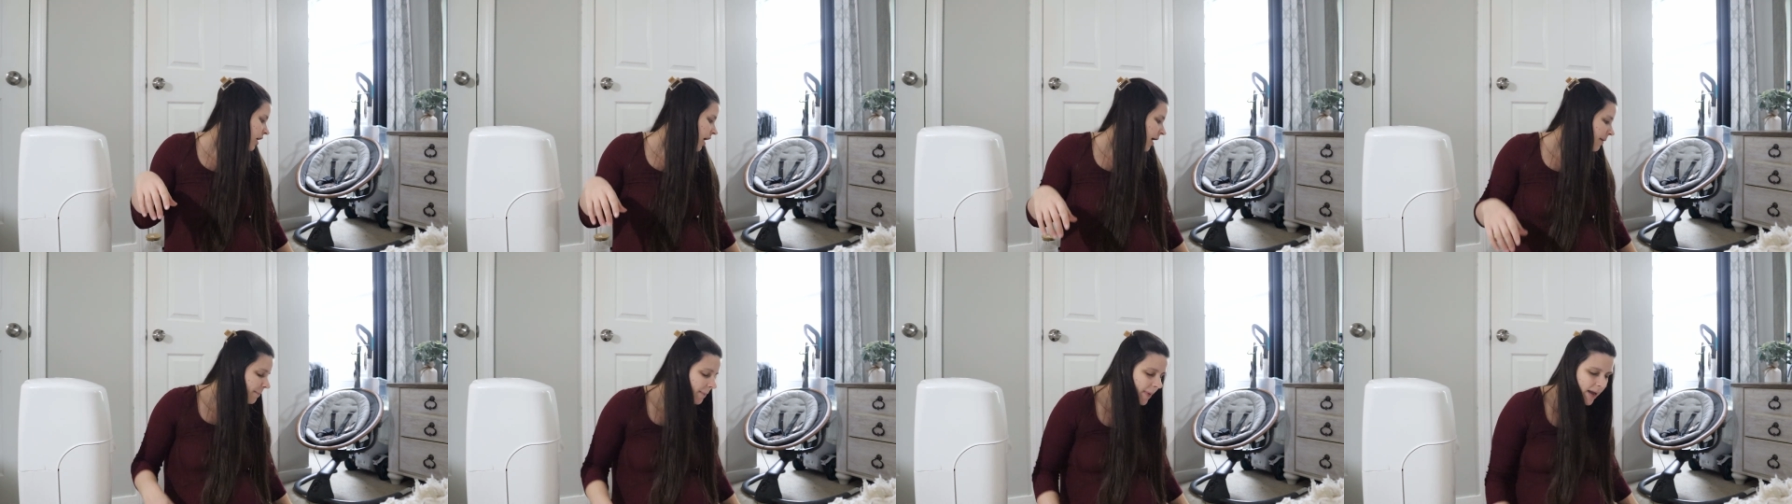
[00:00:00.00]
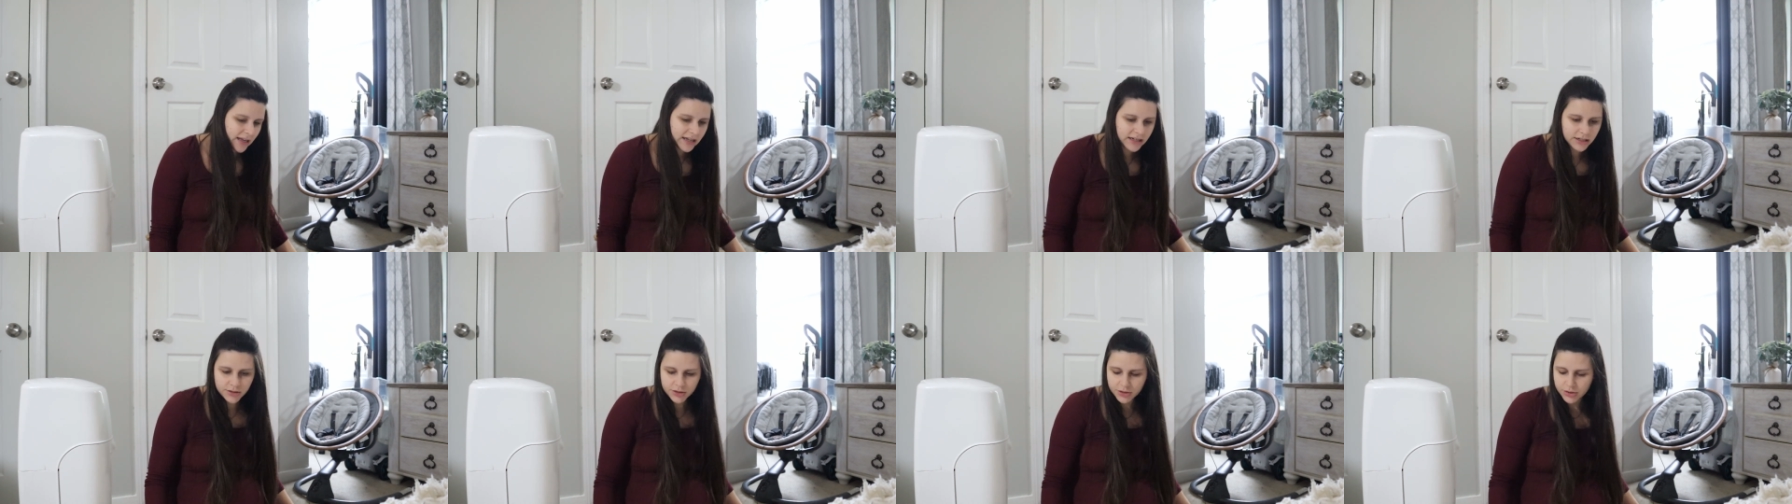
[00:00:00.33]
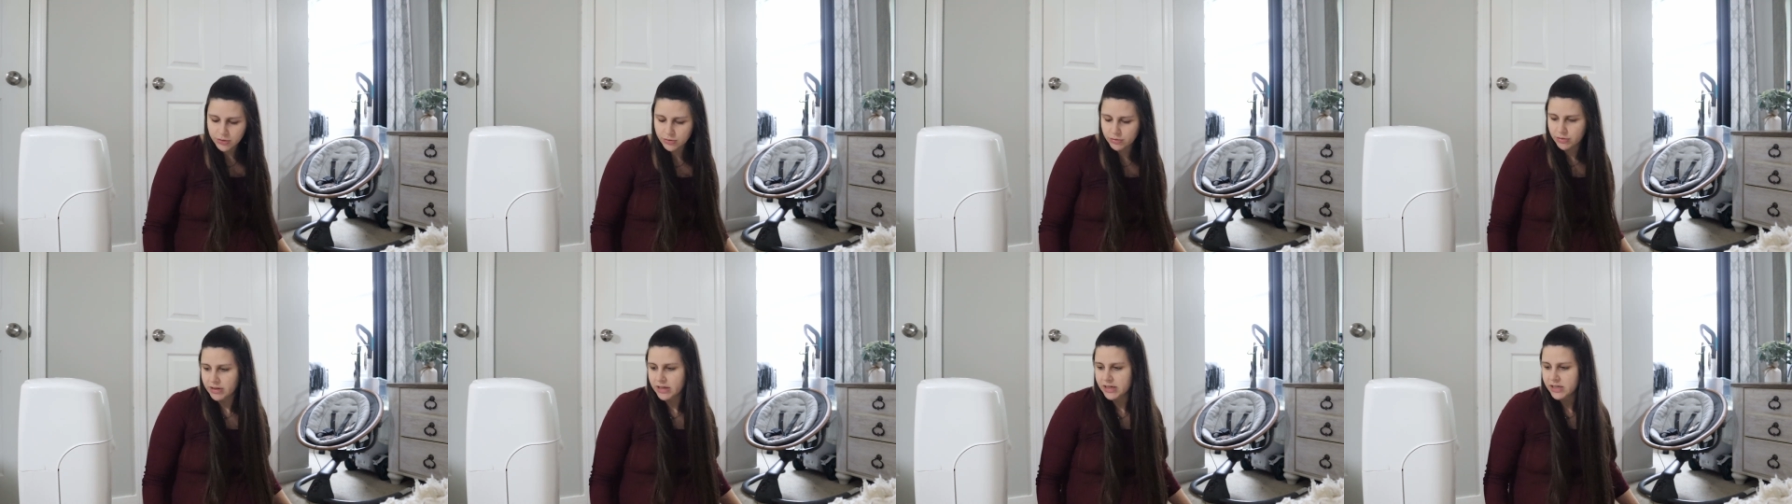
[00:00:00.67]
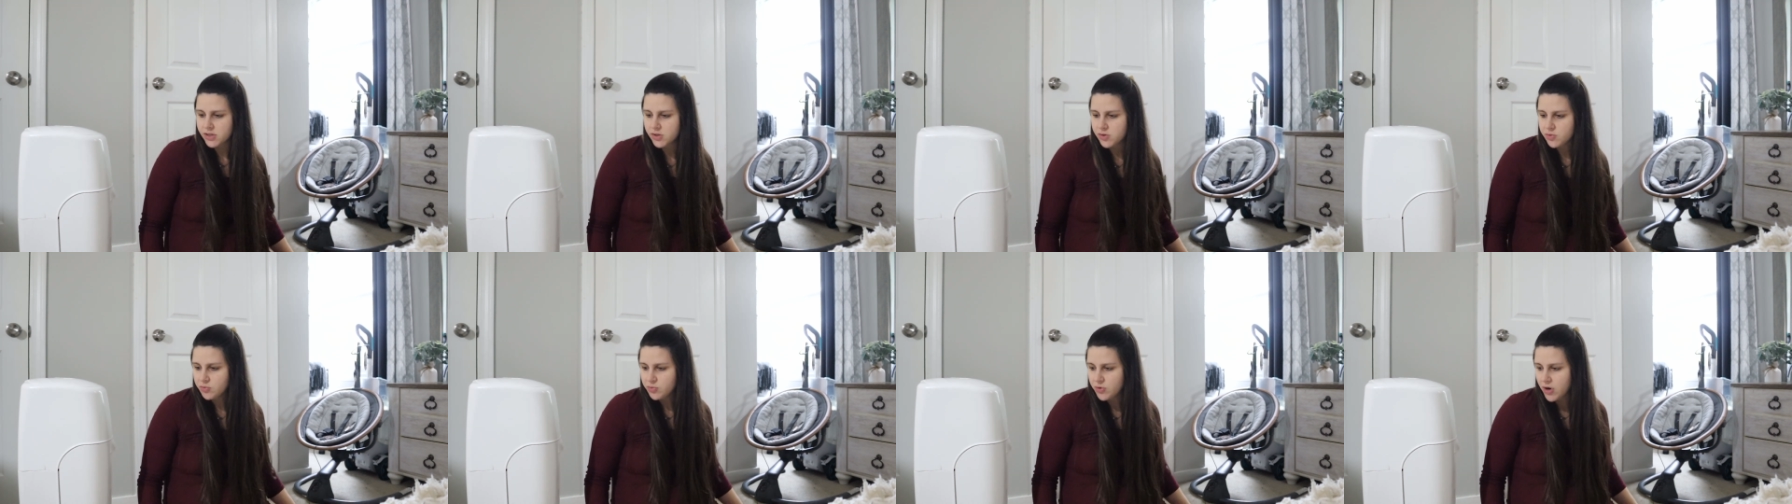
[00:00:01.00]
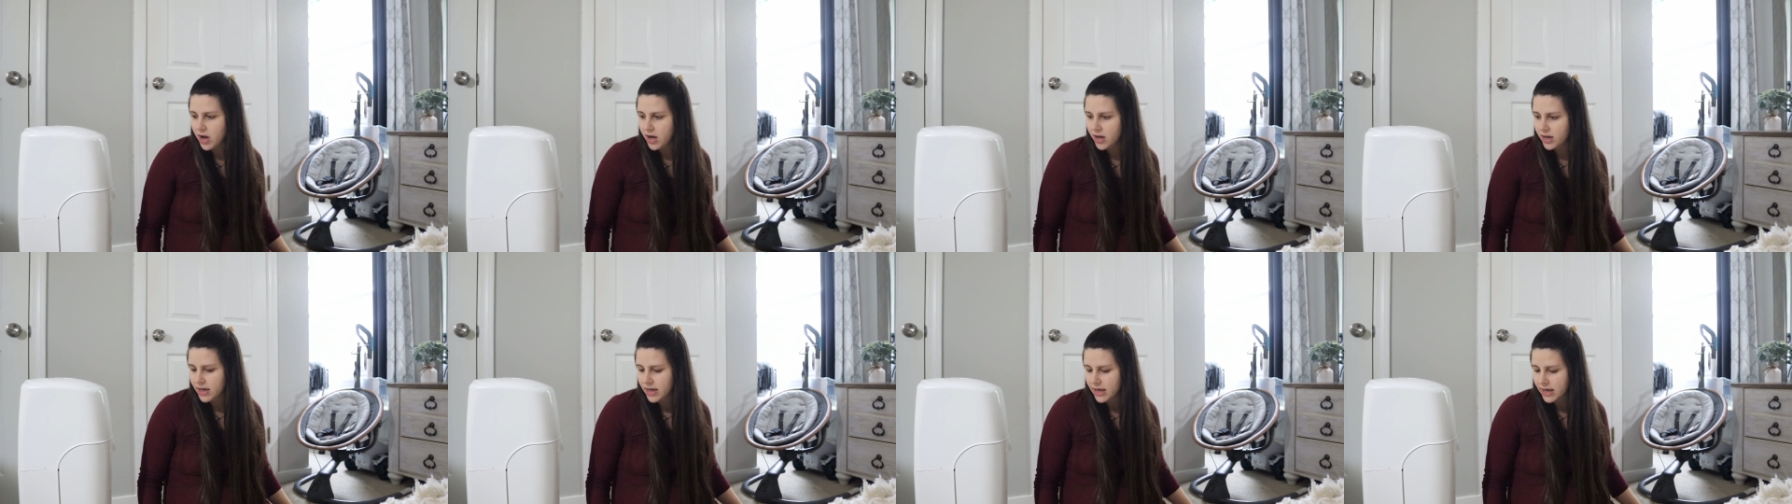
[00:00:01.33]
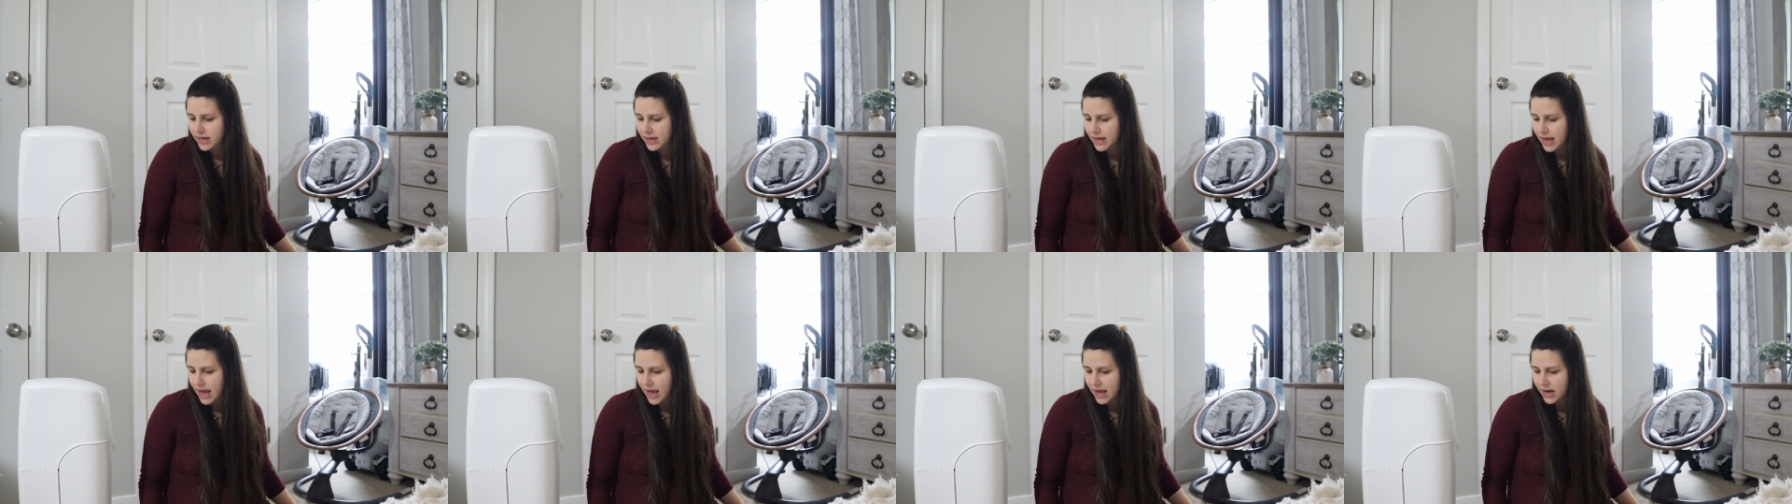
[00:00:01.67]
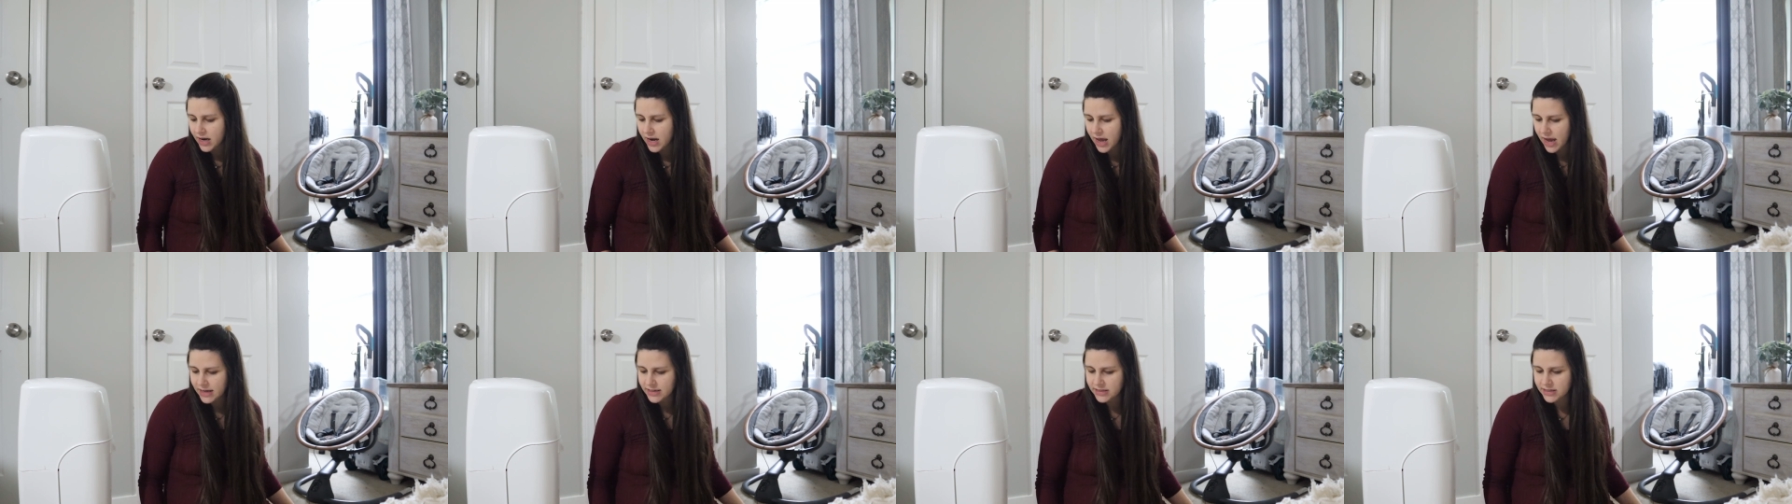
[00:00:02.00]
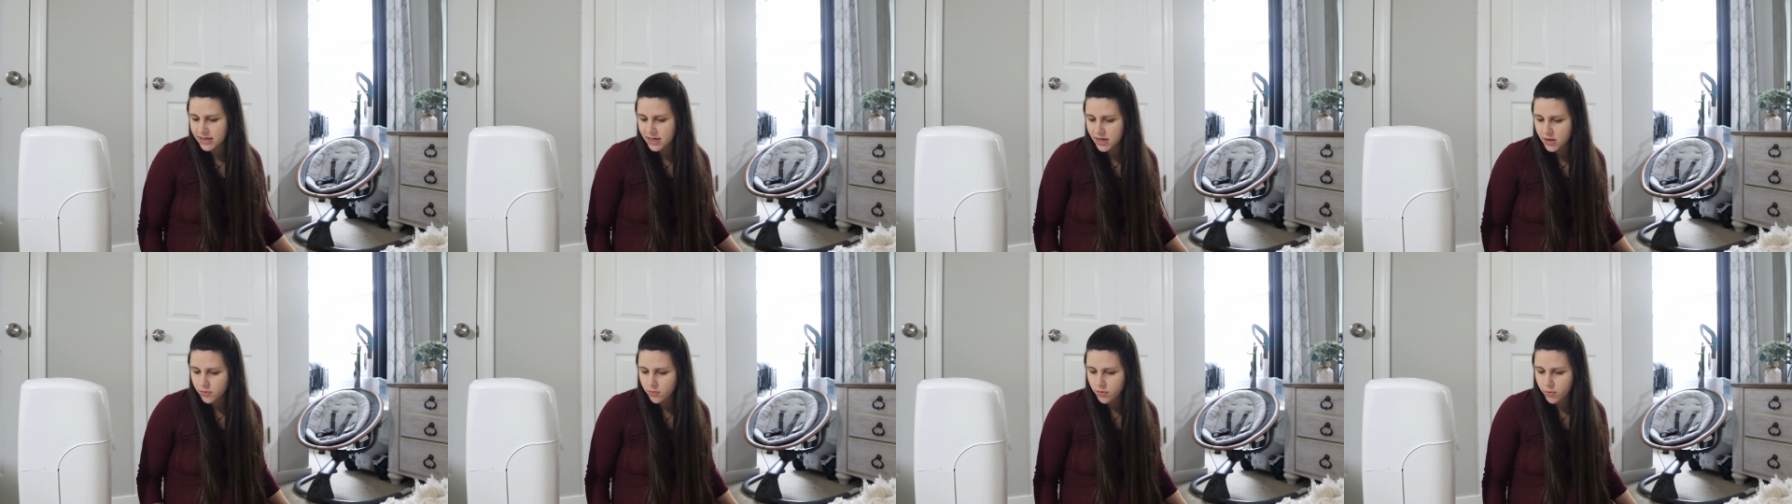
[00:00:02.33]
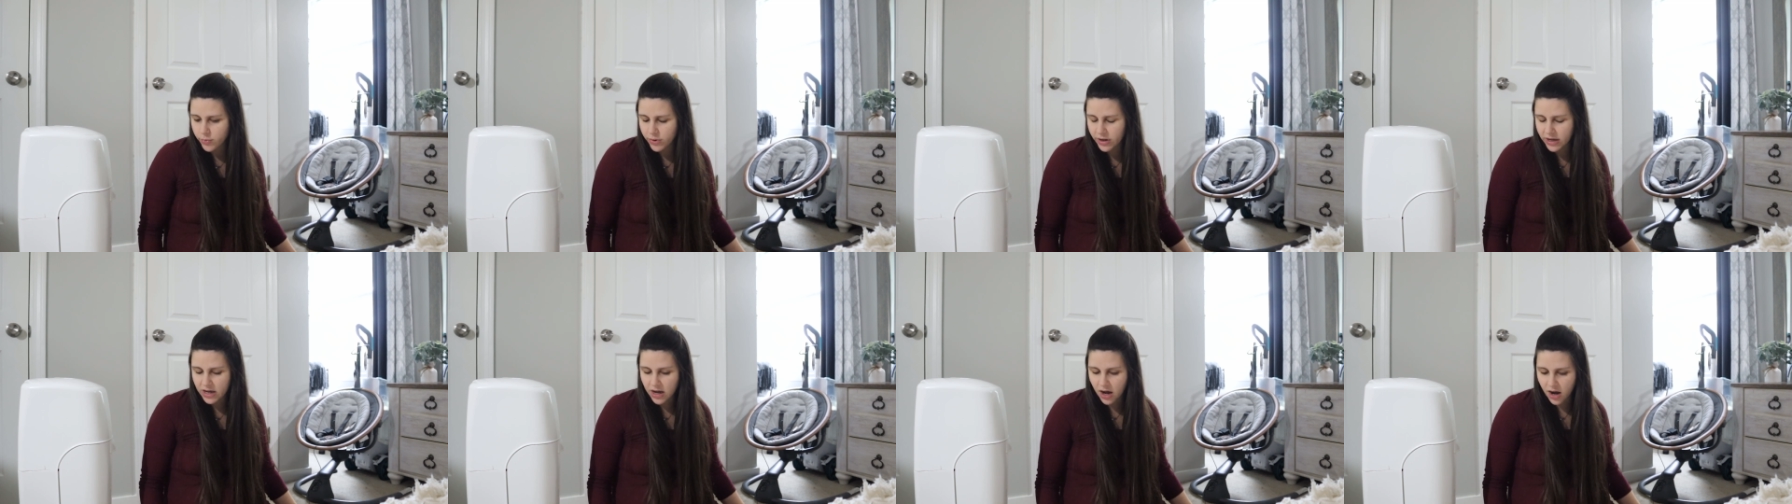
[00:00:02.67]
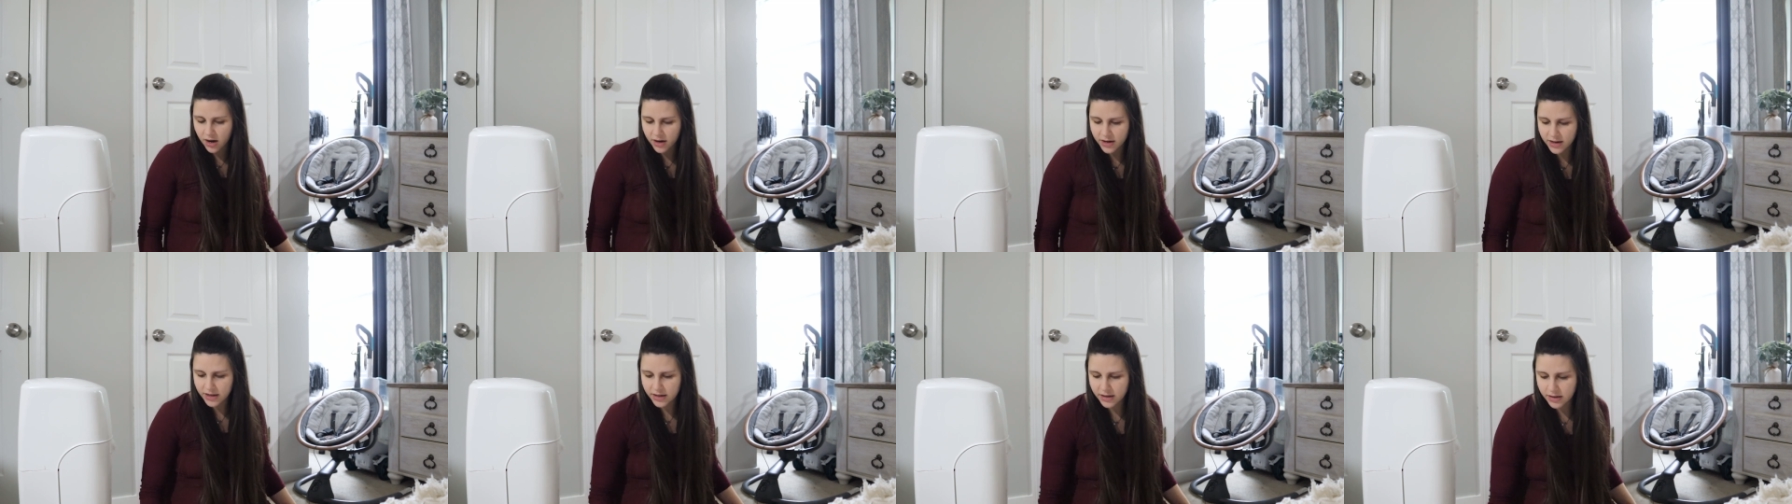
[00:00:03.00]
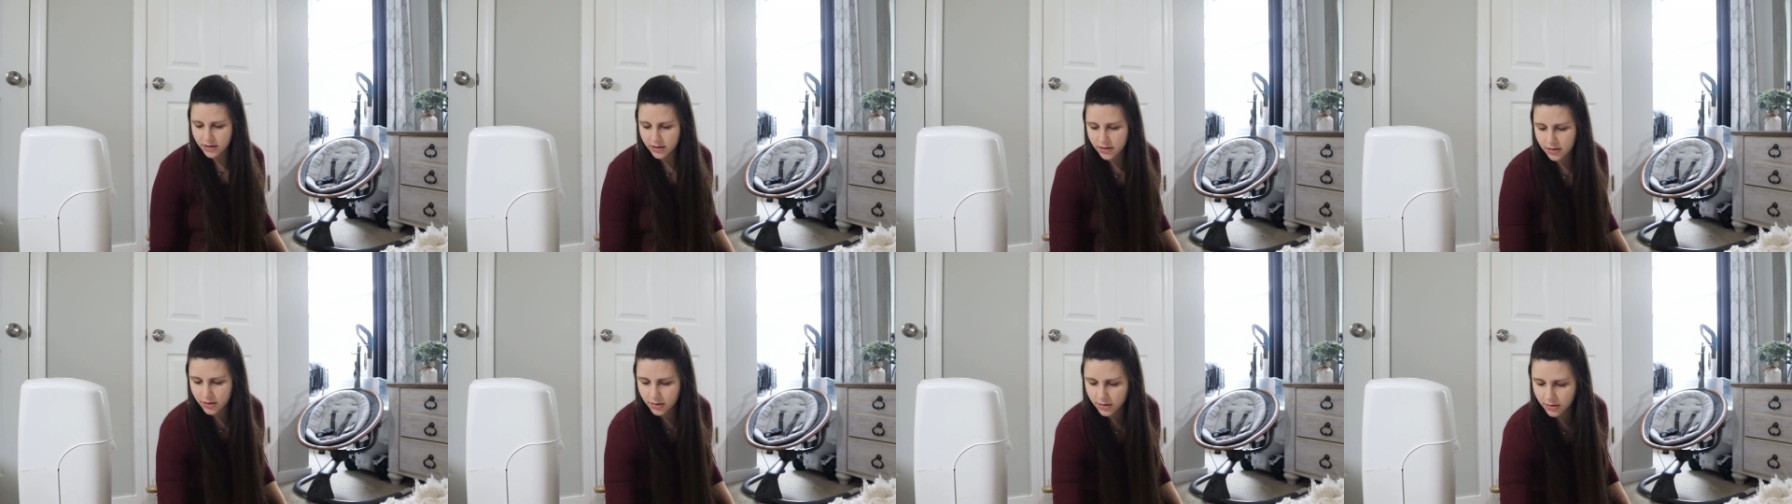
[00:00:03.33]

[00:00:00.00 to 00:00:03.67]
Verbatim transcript: I might do this rug again. I did it when we got it.